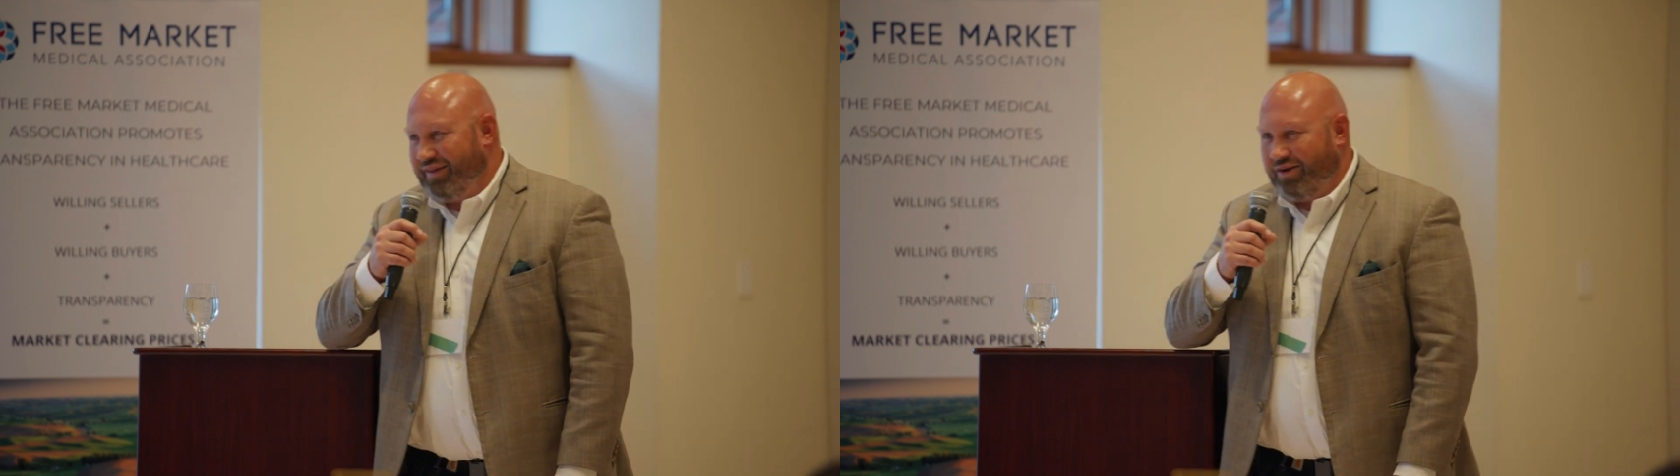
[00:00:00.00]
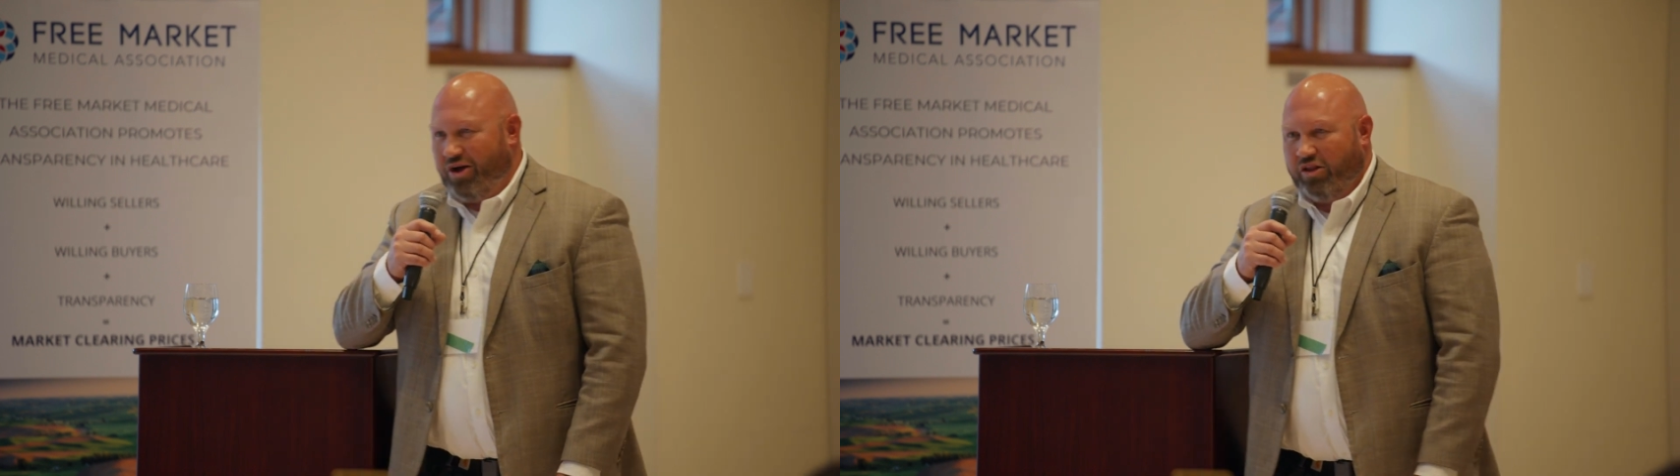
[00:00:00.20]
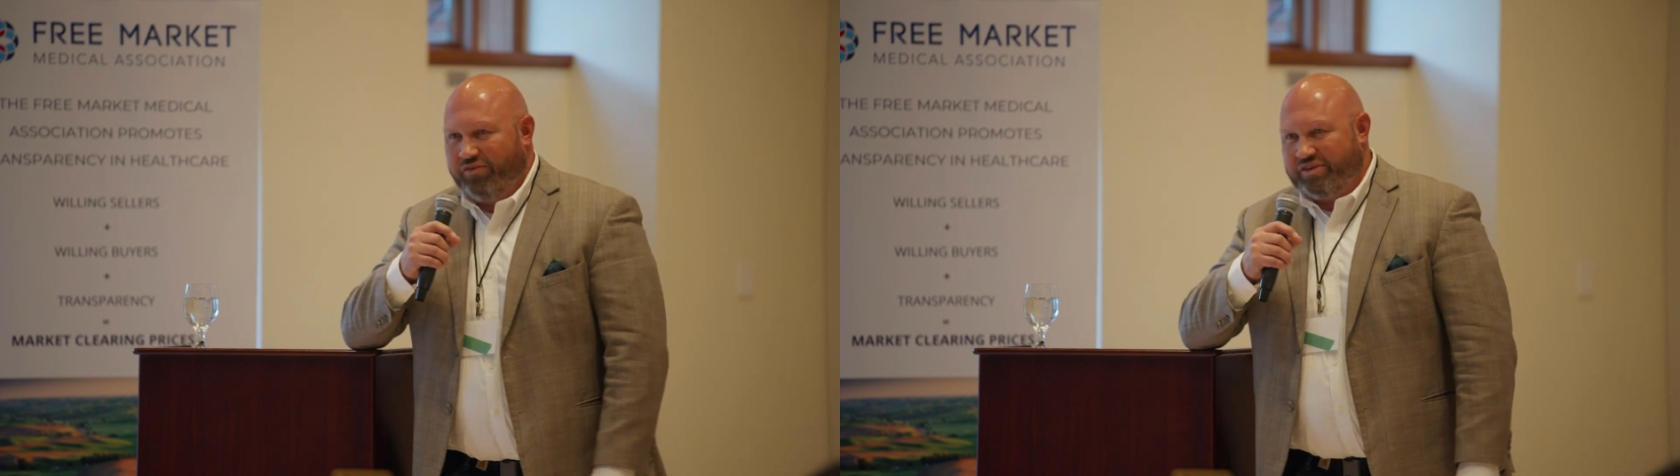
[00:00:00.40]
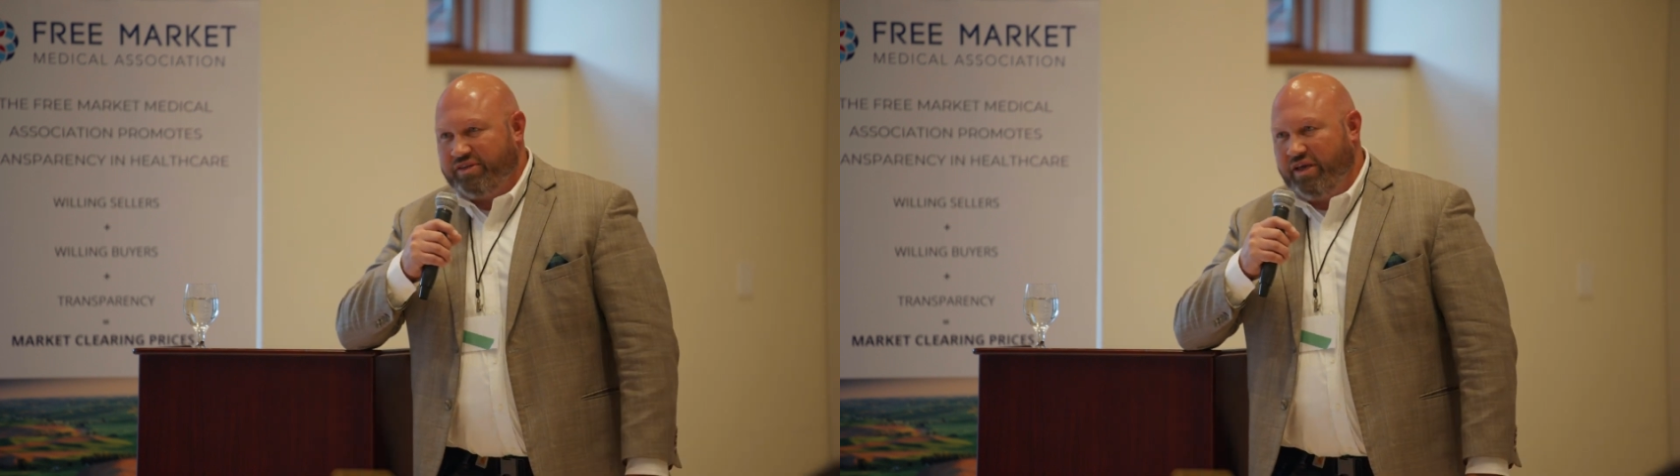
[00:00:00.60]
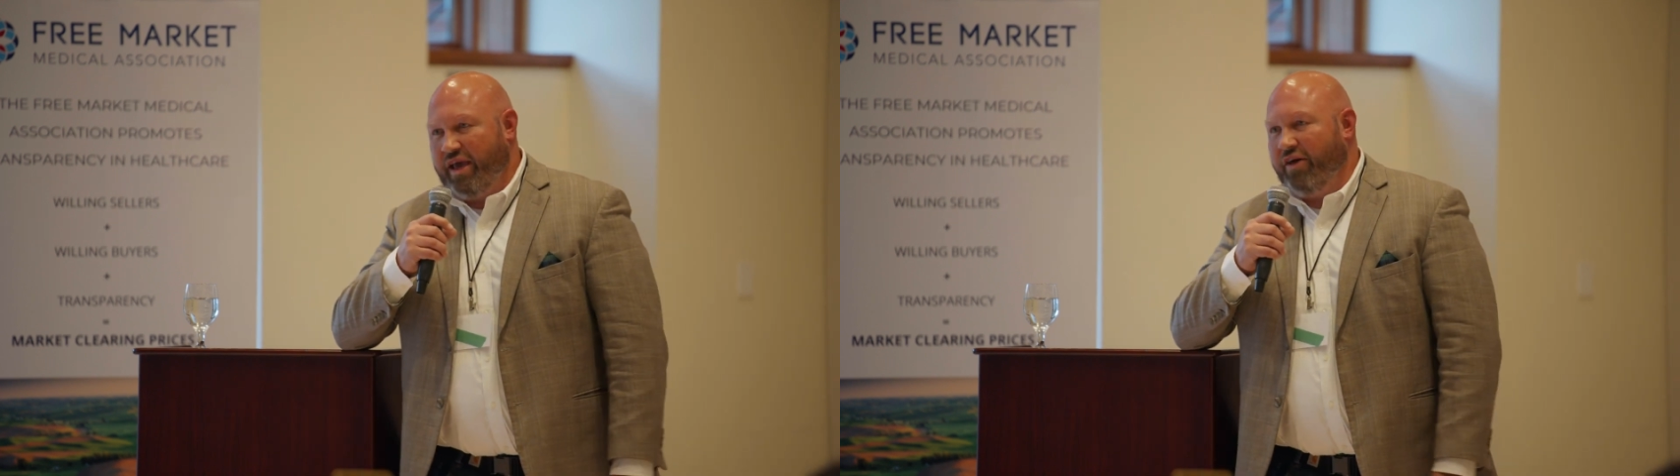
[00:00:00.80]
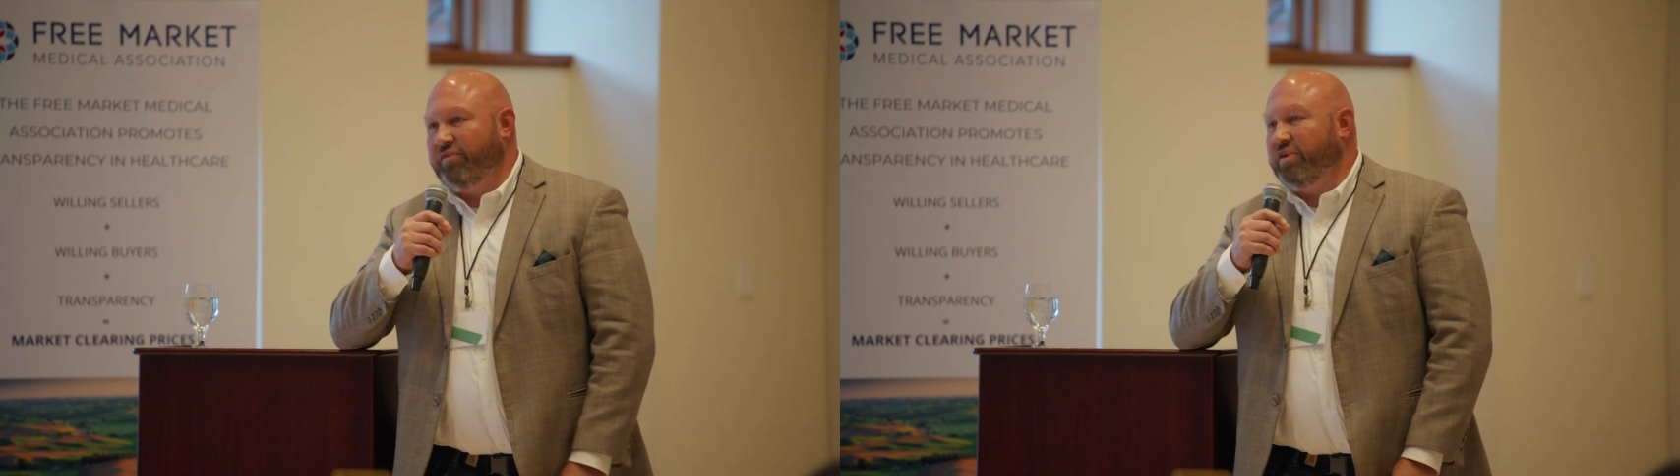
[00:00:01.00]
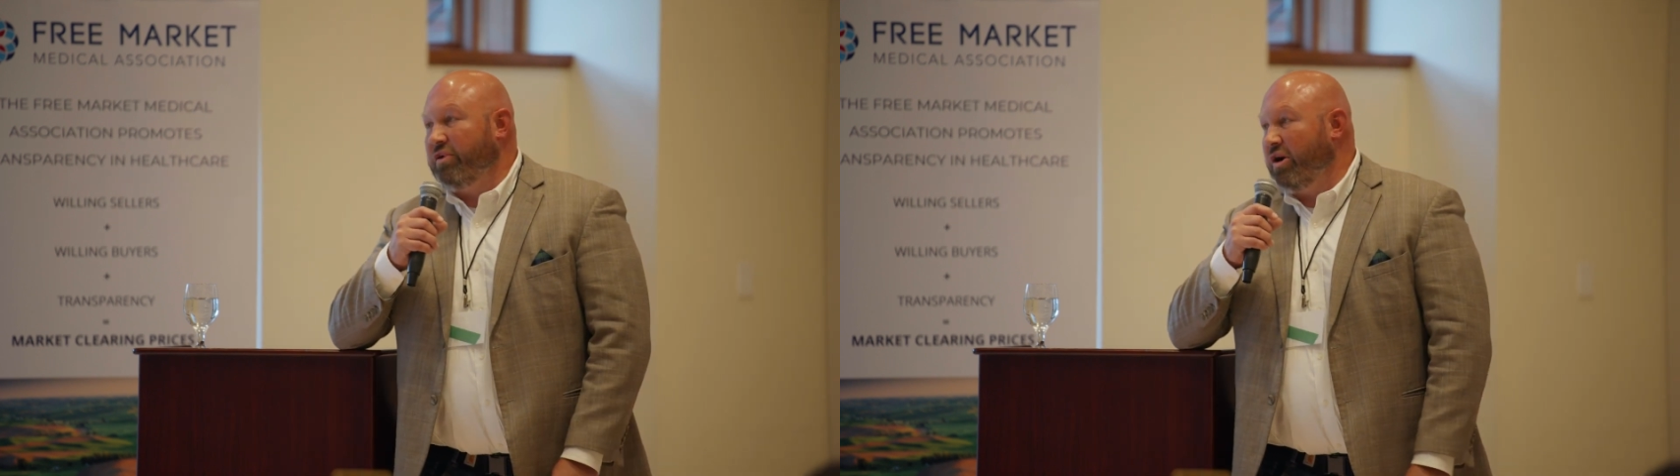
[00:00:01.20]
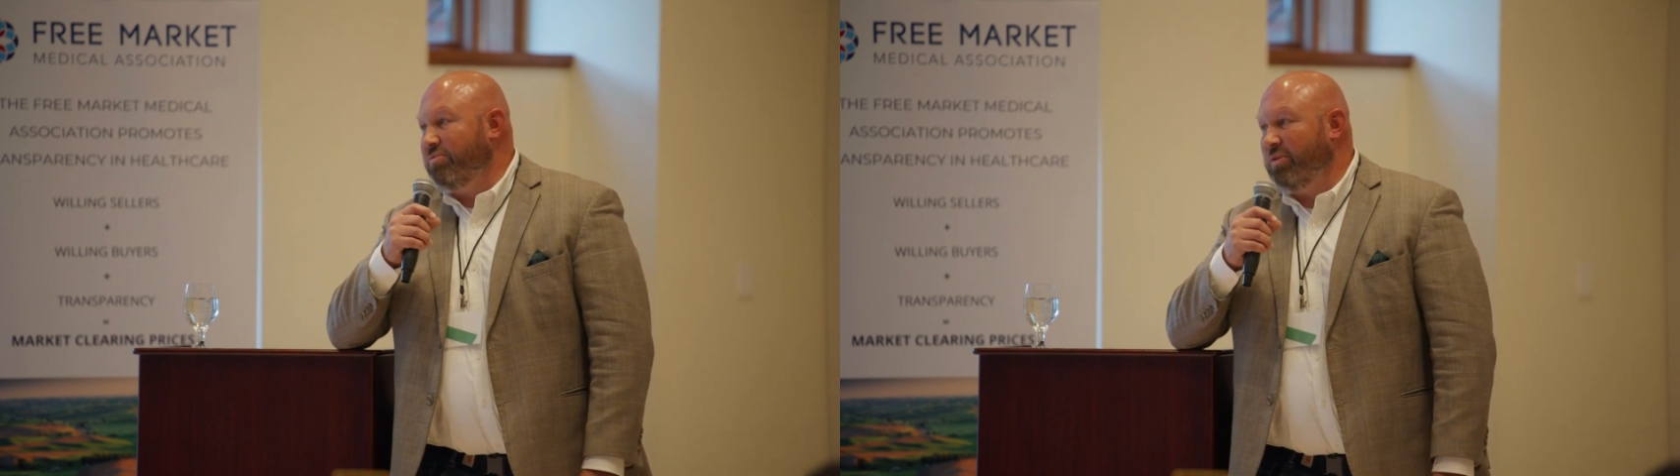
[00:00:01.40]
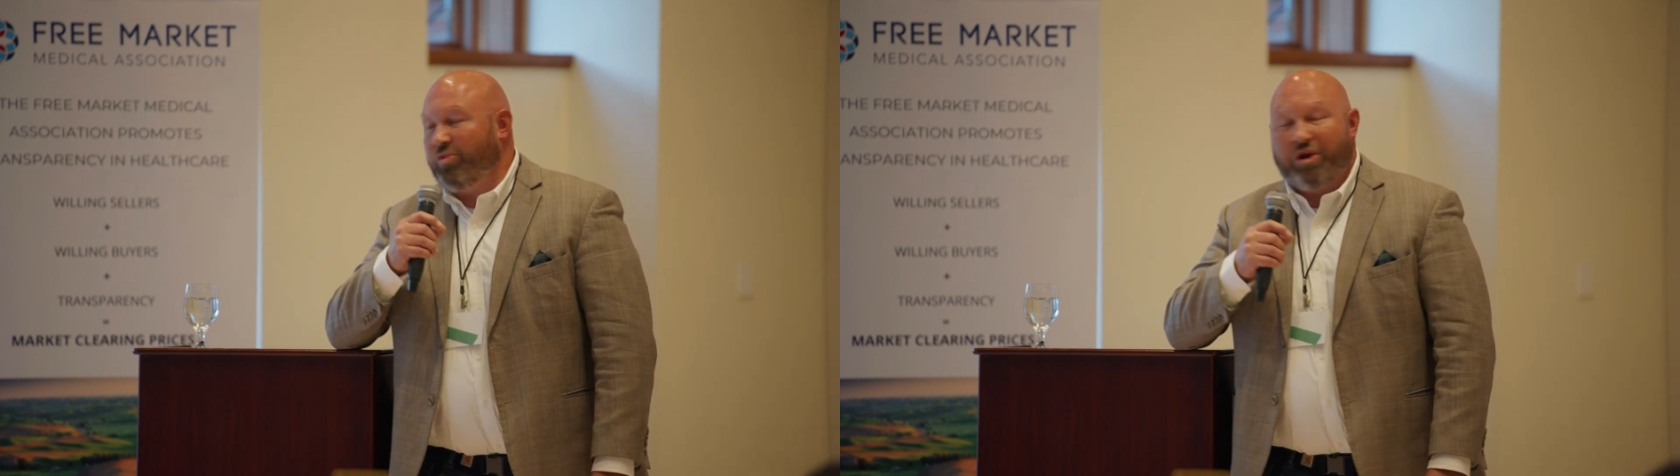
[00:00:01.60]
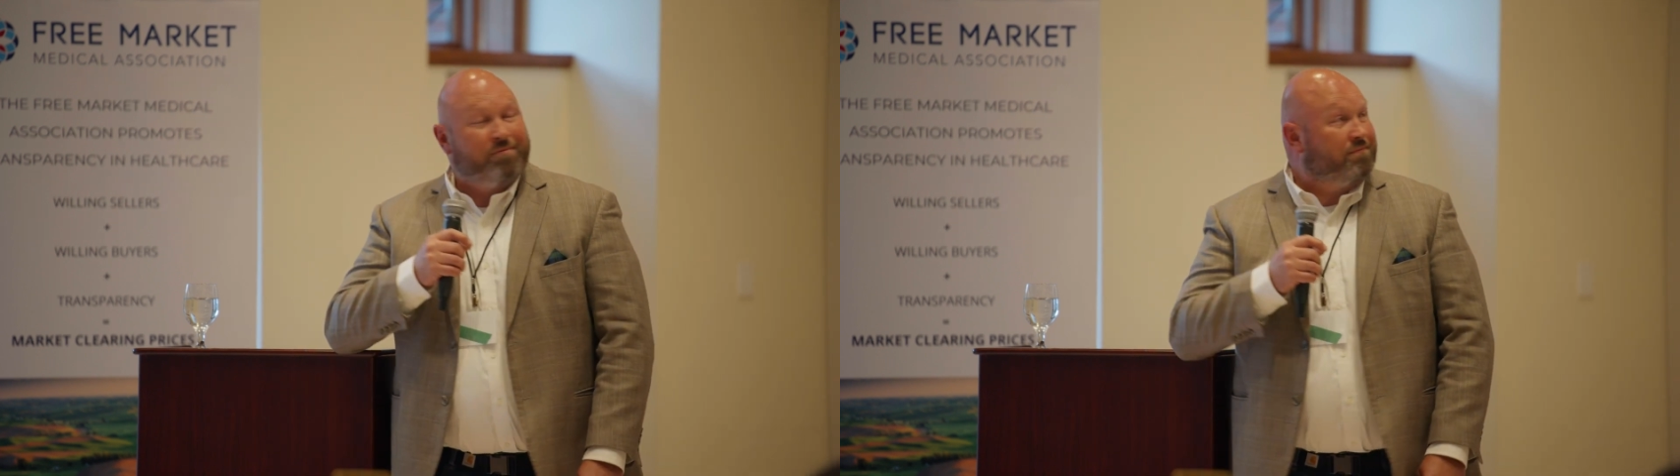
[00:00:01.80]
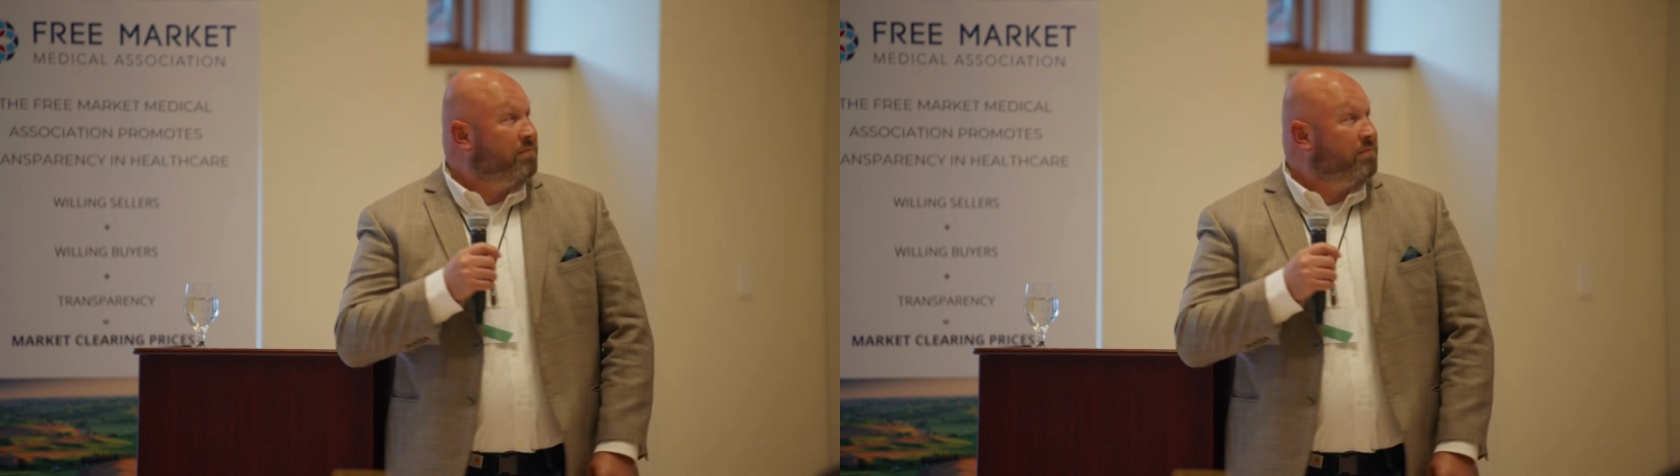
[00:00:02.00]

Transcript: all of us have in our memory.